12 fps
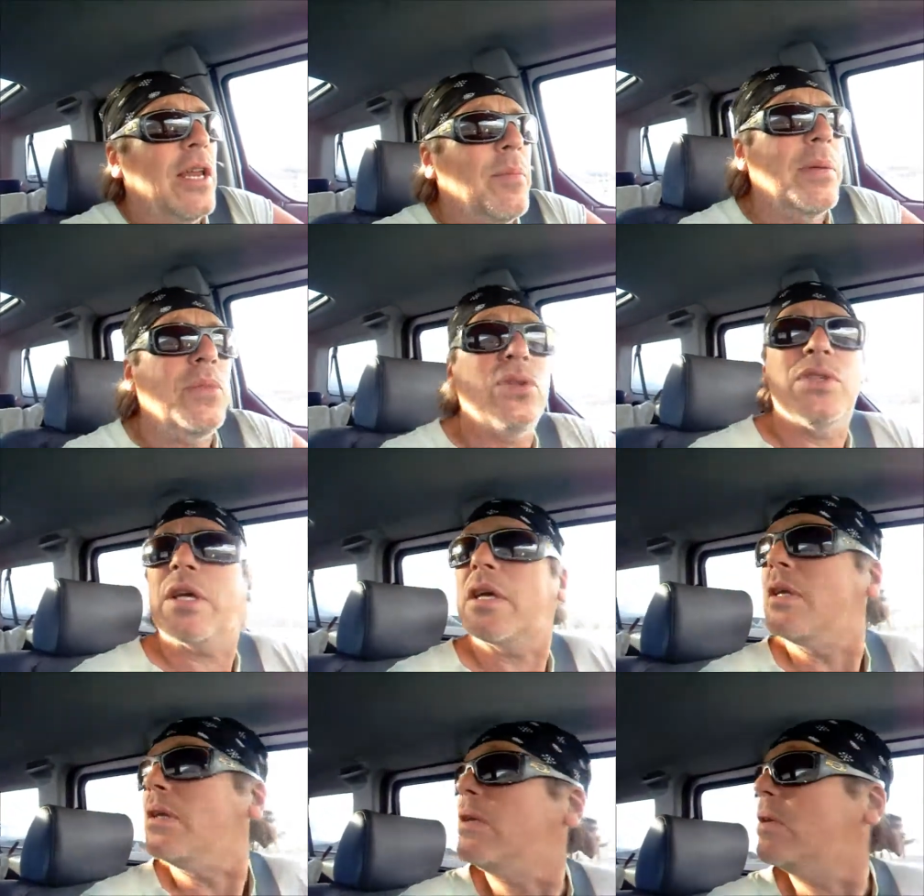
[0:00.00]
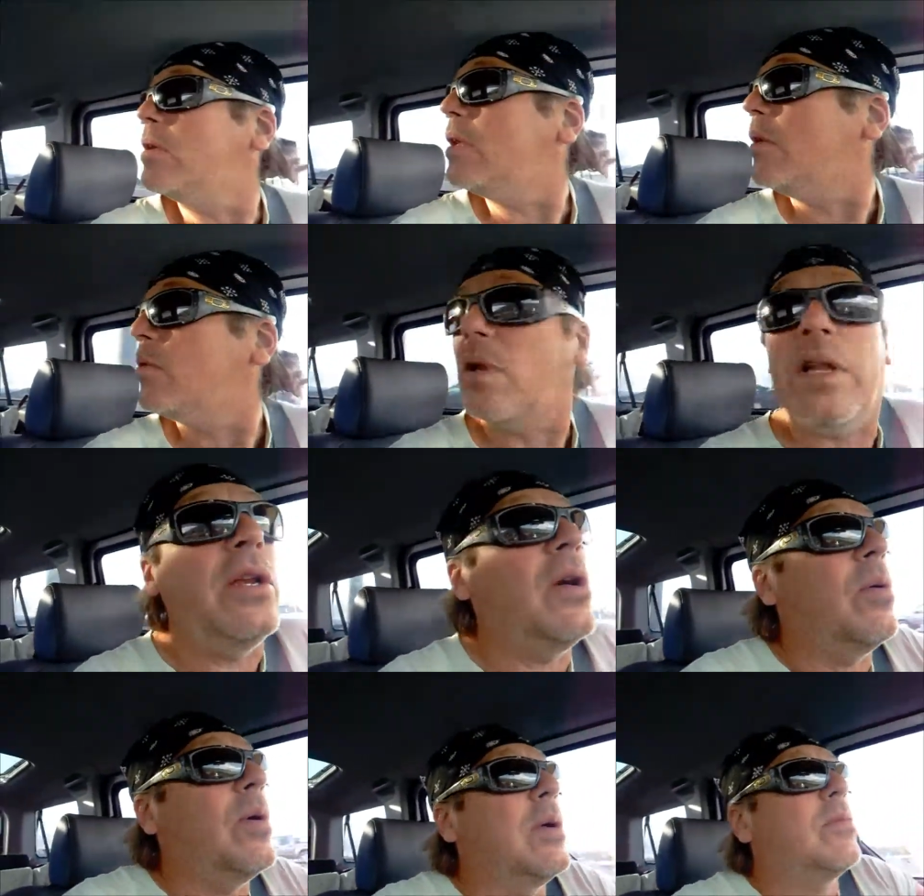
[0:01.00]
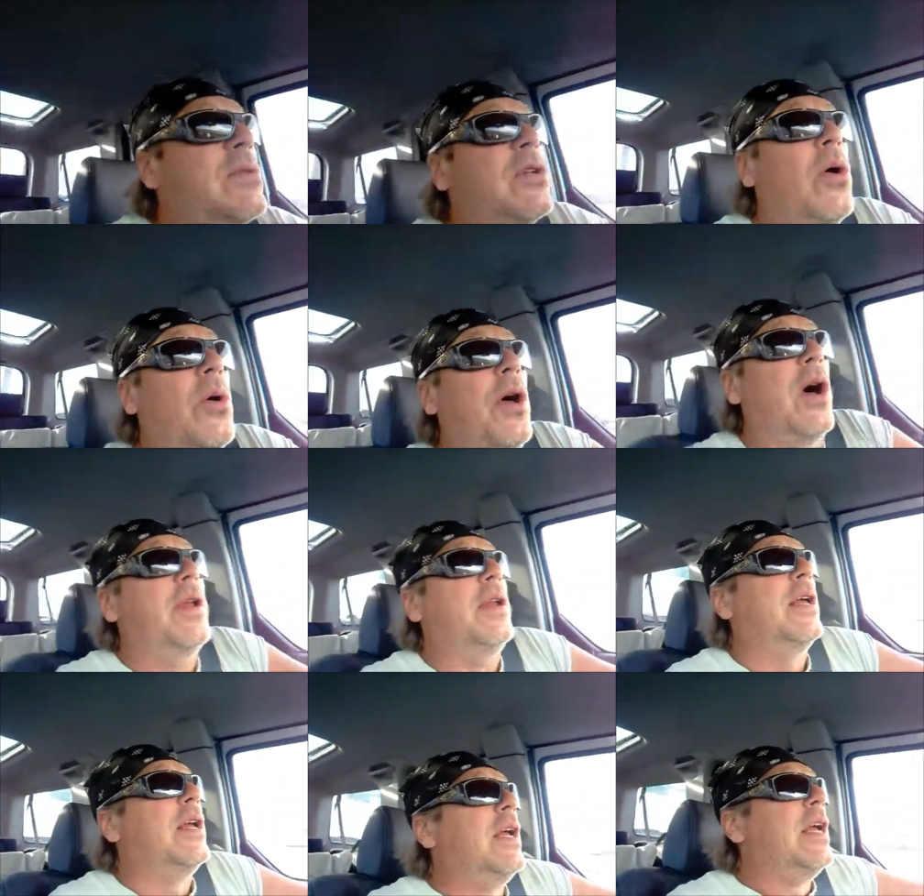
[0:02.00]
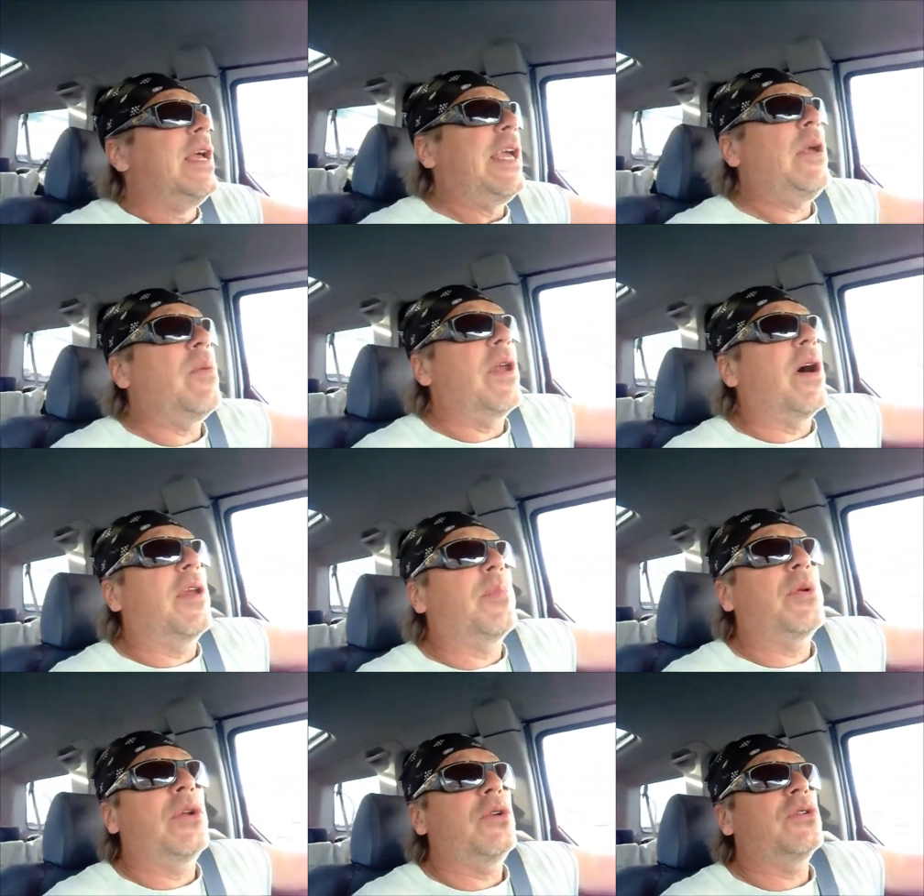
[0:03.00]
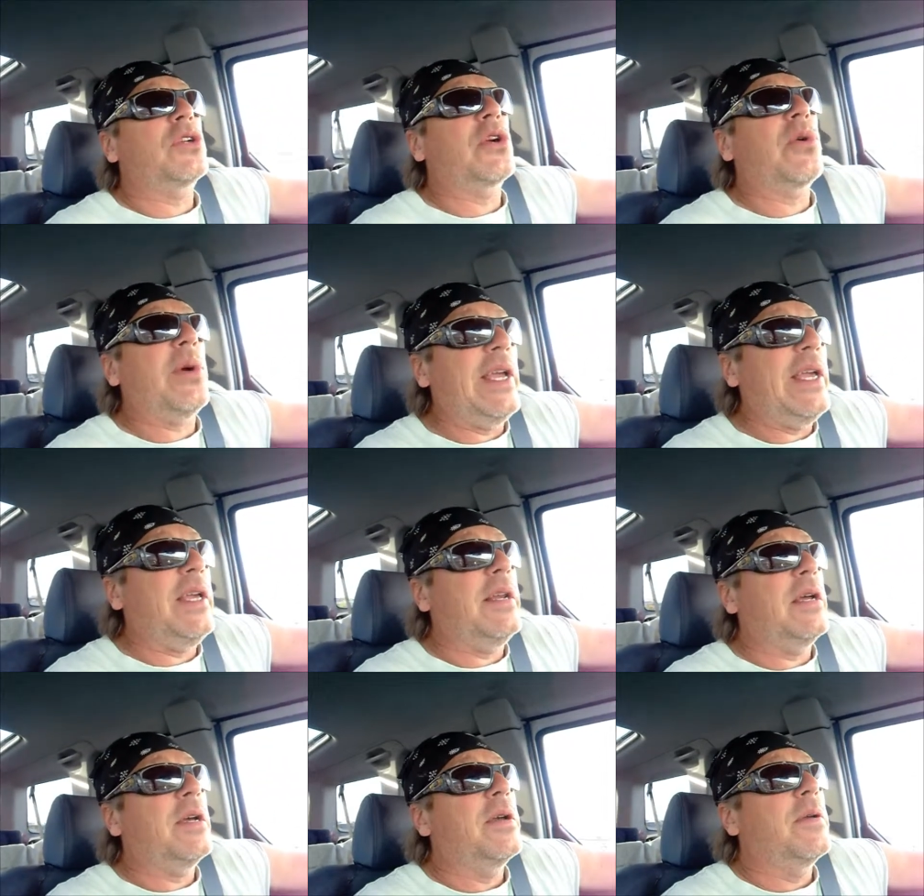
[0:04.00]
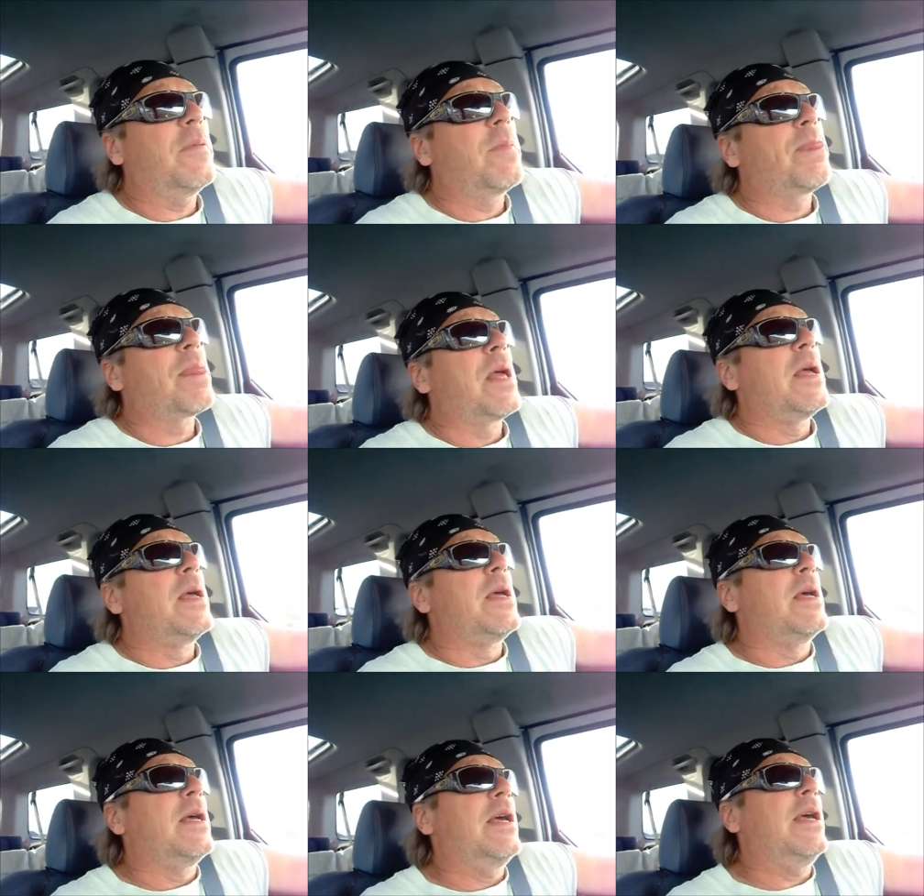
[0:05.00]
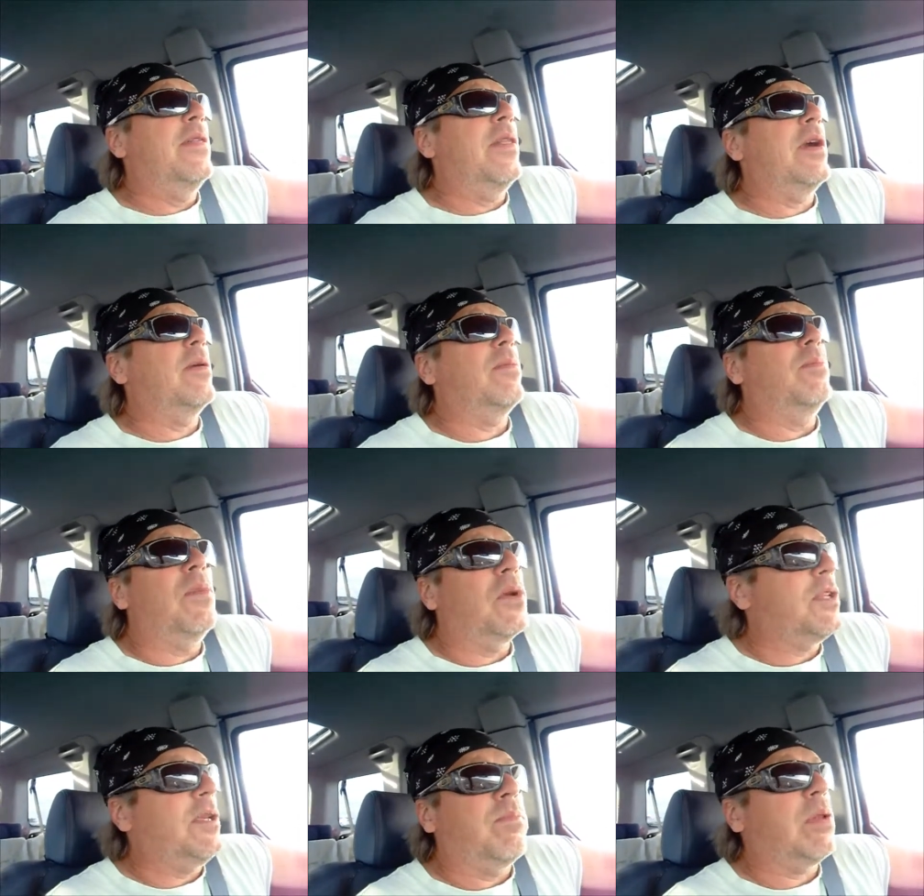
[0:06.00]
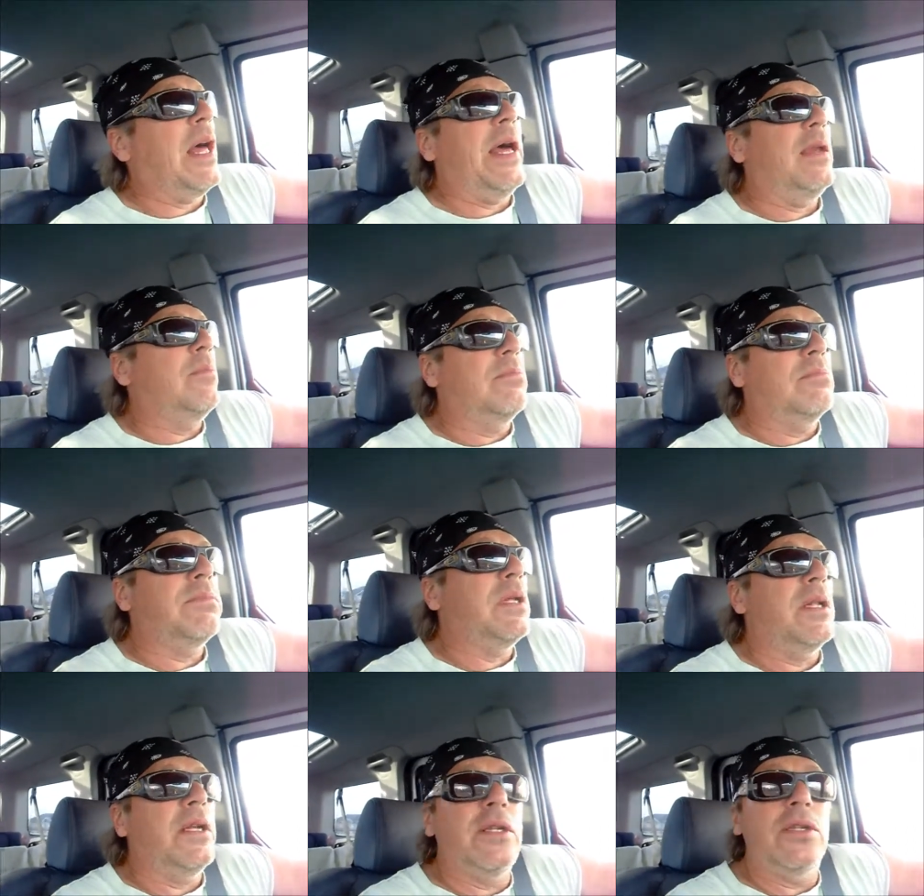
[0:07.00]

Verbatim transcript: my music and didn't really know what was going on, and he went on to produce Creed and their multi-platinum, billion,